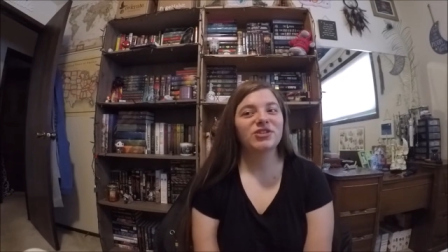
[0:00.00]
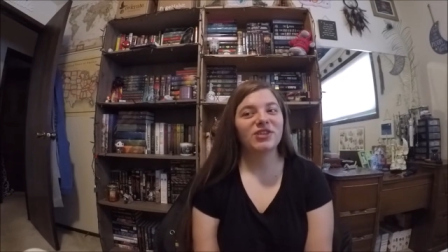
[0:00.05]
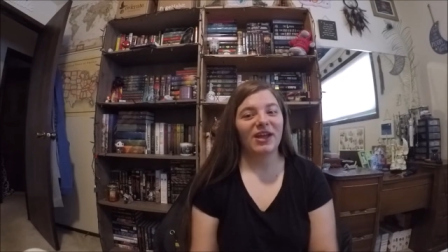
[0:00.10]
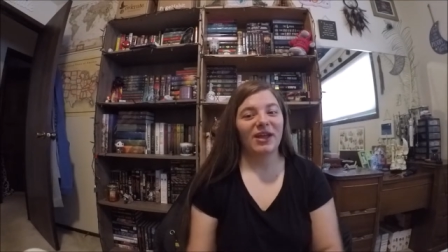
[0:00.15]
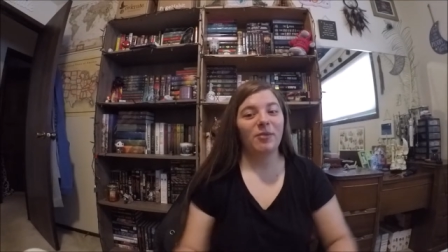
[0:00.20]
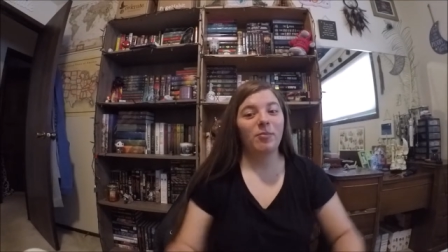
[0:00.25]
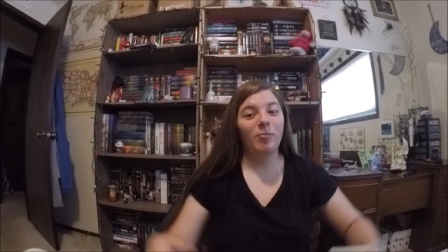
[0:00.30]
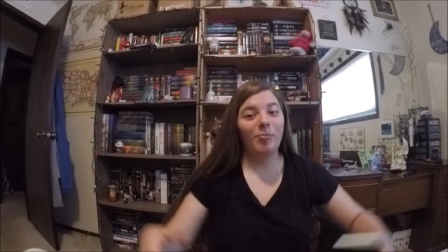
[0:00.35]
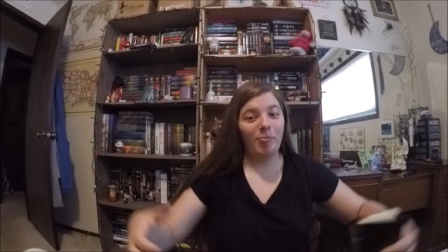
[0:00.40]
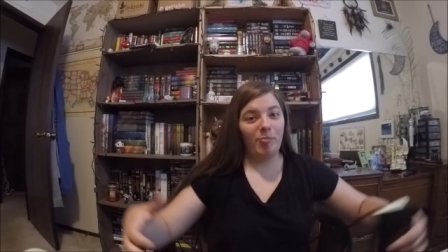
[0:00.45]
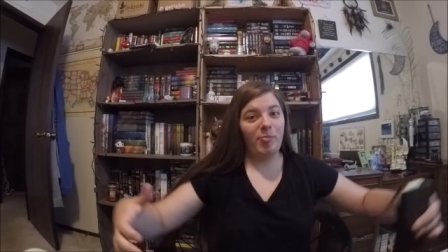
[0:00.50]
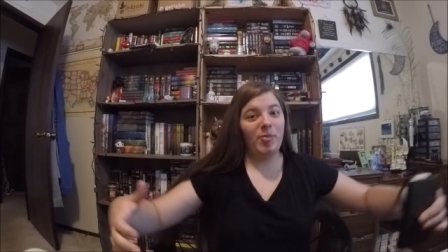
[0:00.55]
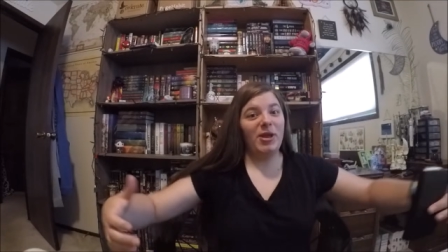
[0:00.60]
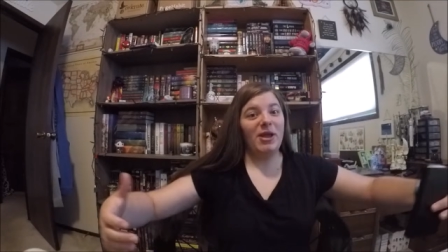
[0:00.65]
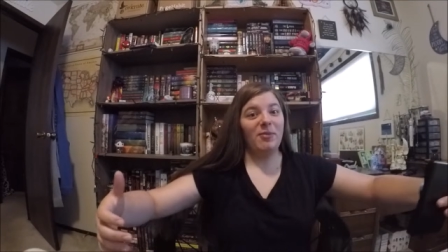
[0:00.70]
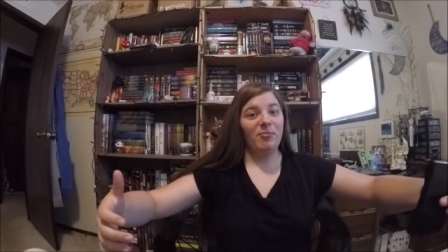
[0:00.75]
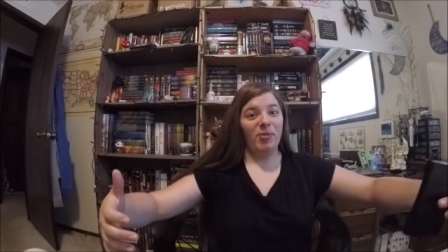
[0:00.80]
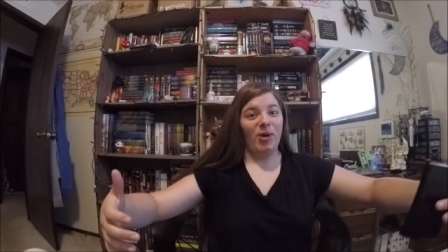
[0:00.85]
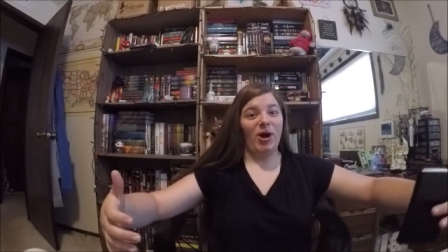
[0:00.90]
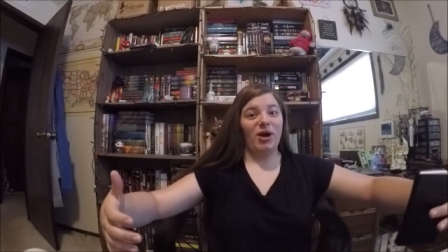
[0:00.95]
like
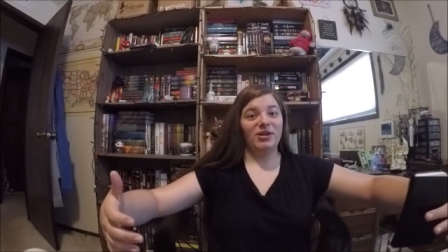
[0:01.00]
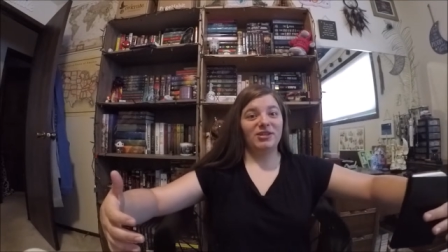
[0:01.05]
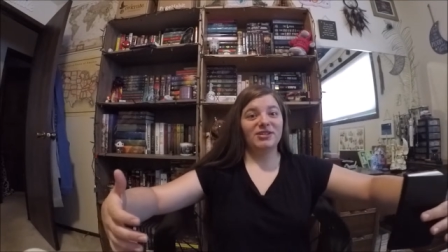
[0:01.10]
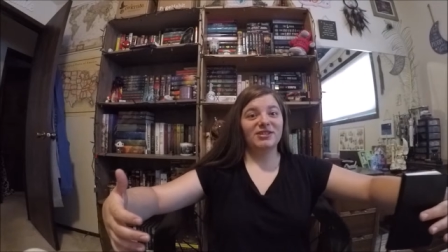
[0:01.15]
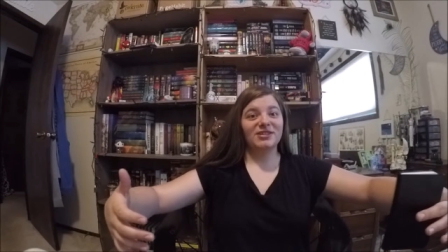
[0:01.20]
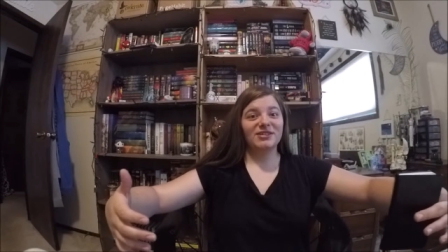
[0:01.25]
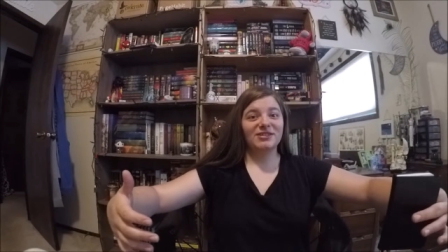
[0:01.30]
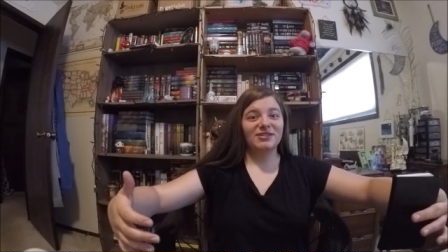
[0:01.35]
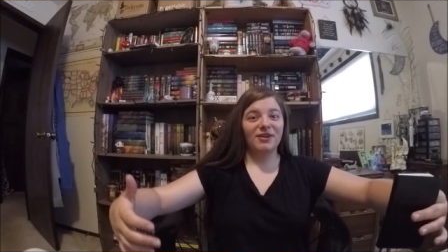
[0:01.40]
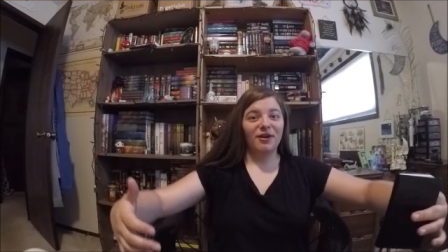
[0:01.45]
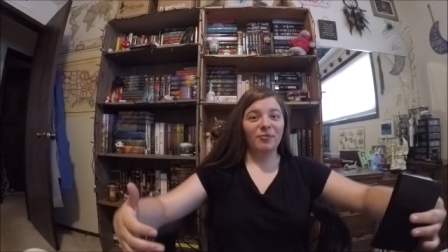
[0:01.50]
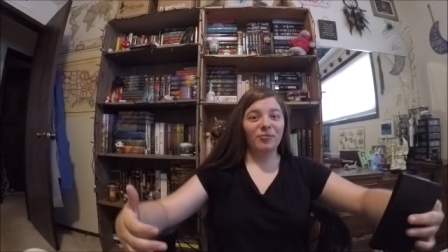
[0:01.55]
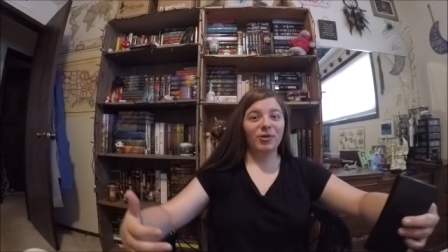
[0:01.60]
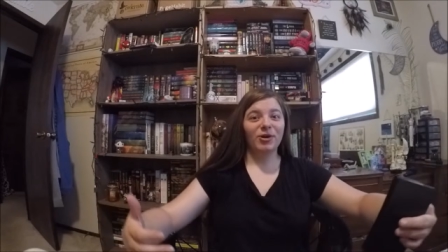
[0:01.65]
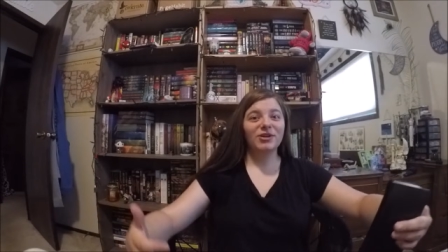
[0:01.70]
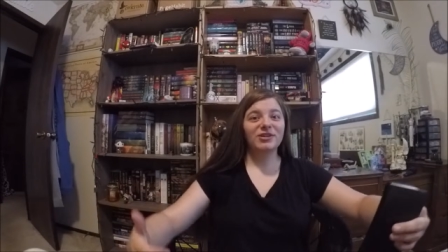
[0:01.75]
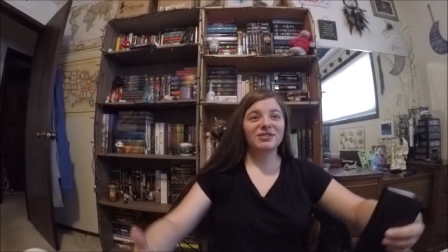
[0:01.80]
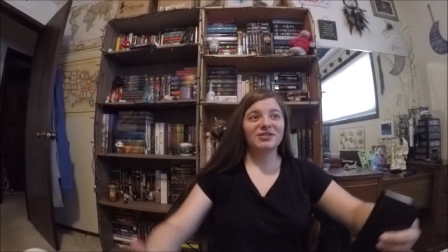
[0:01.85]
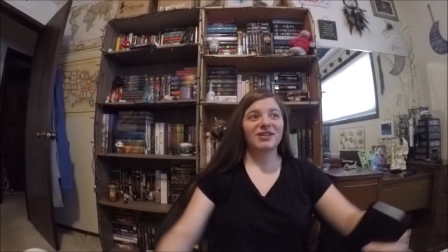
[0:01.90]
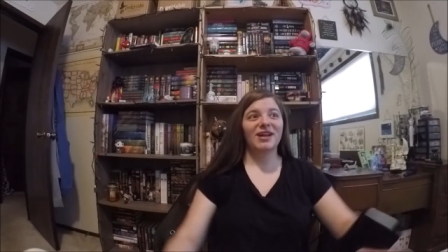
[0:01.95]
big boxes of
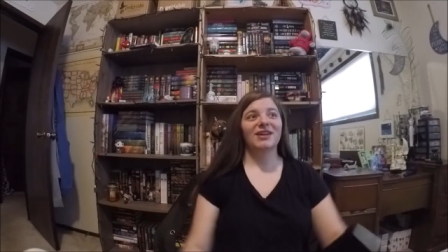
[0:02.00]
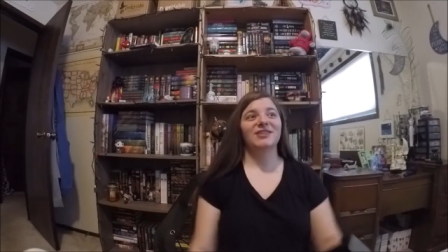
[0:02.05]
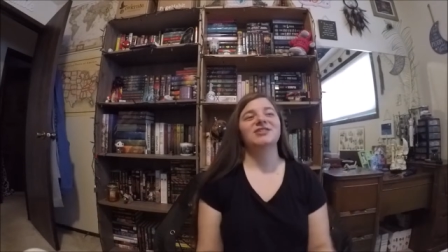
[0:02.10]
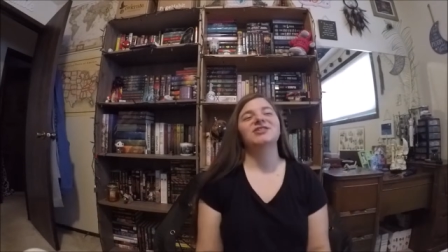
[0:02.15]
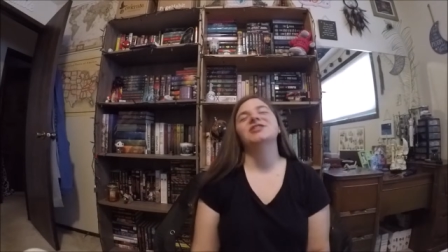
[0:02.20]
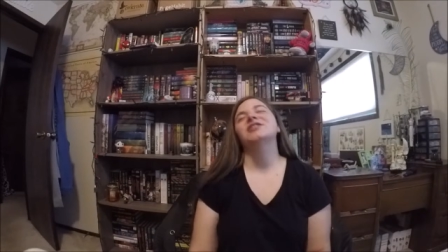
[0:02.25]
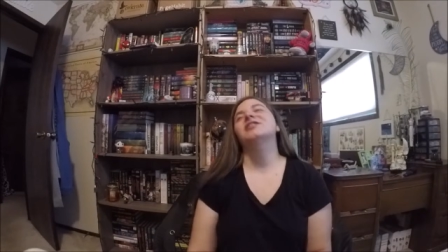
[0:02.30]
books last